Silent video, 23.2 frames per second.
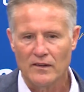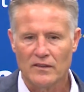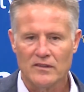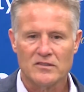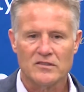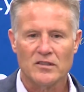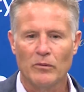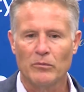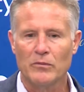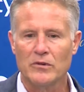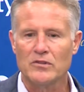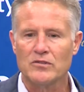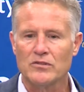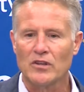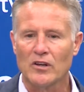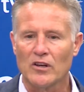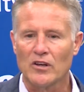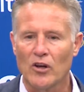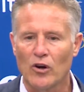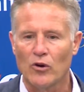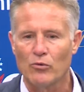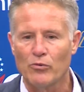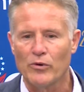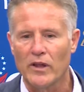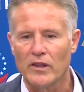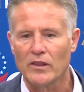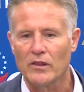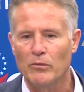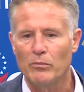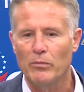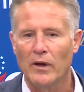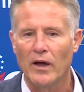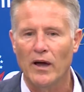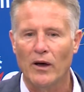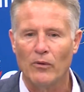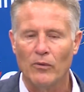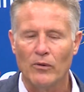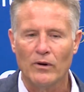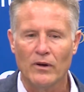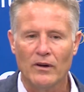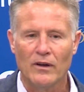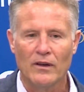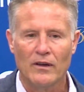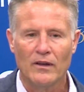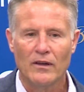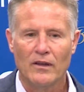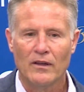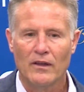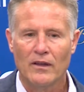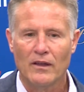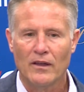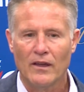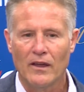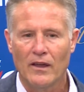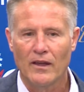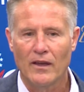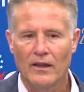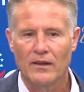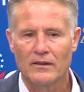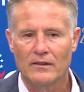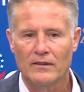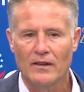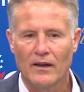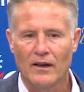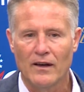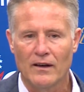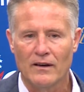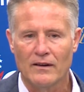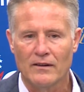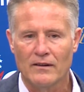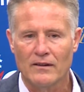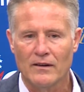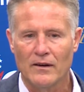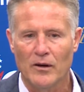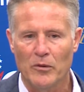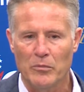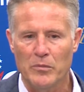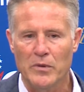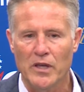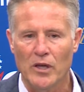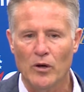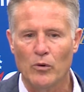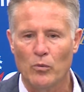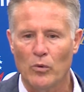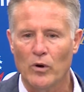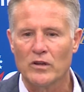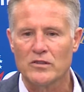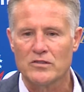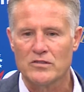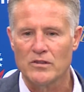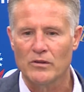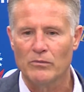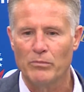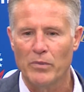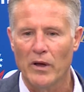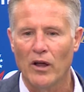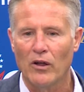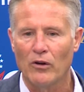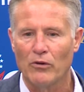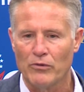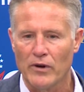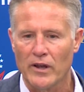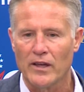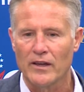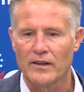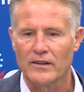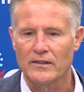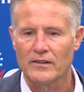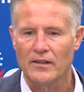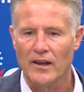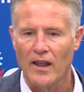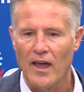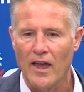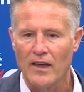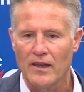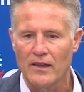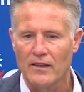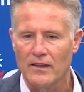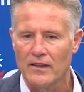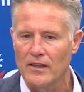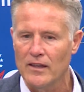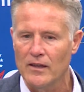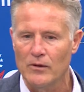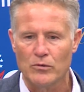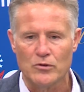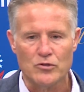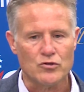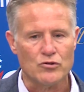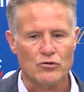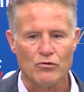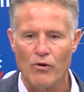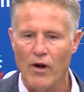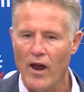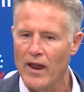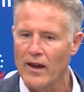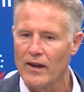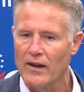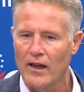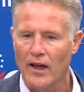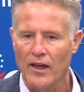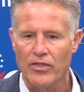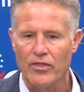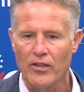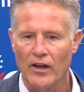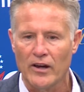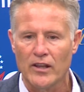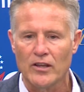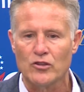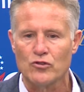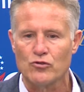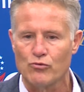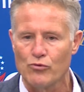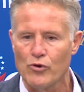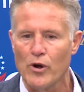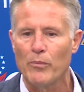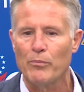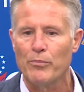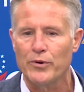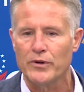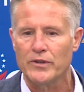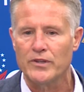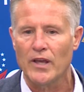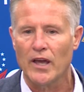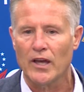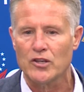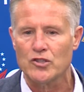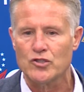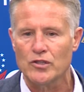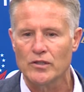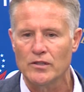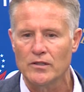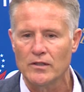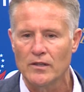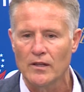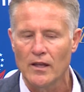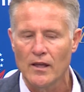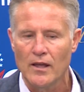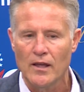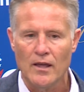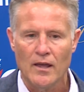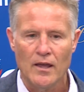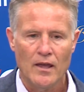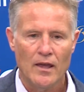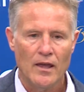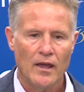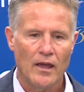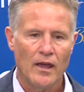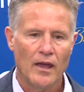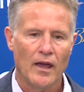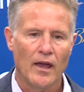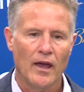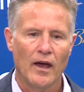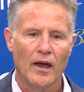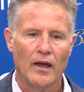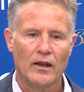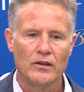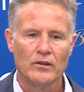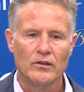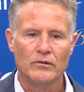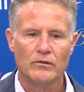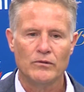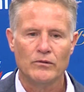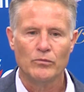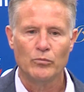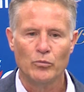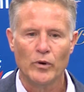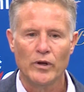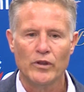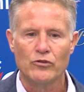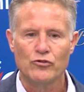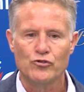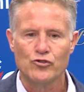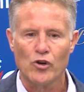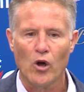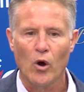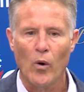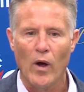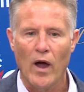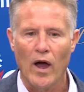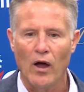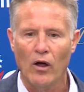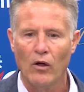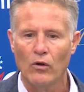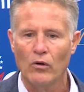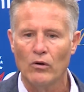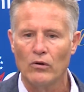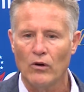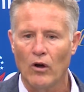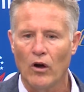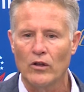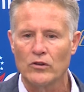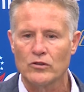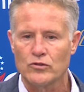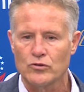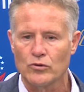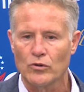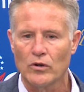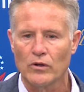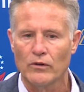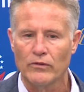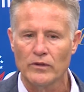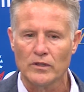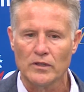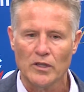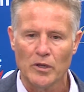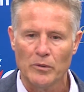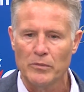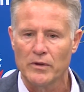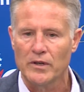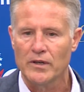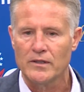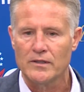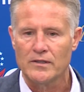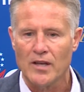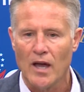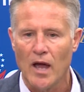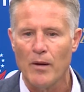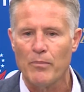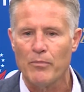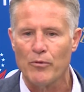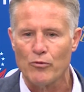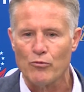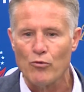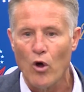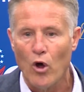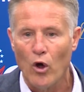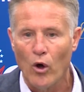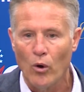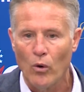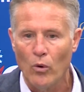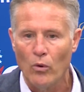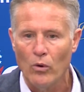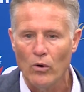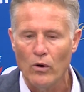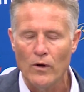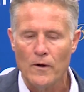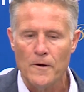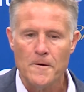somebody's going to go ring the bell. And Amir was the bell ringer today. He was great. I thought his rim protection and with Joel on sort of a limited type of role,